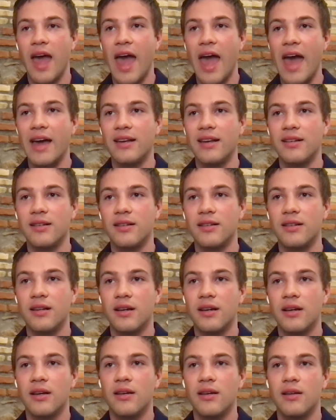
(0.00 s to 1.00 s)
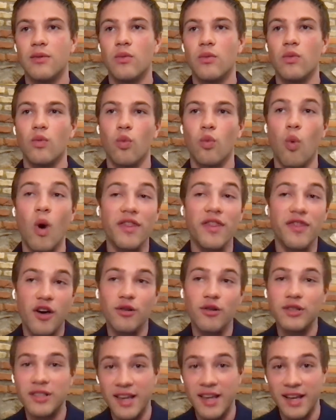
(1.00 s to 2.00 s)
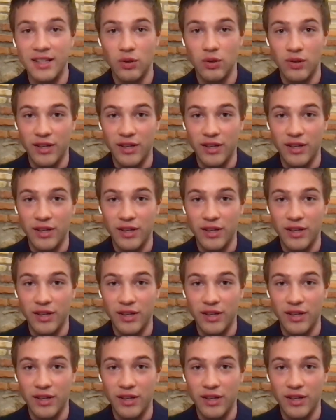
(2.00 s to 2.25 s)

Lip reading: and what those things,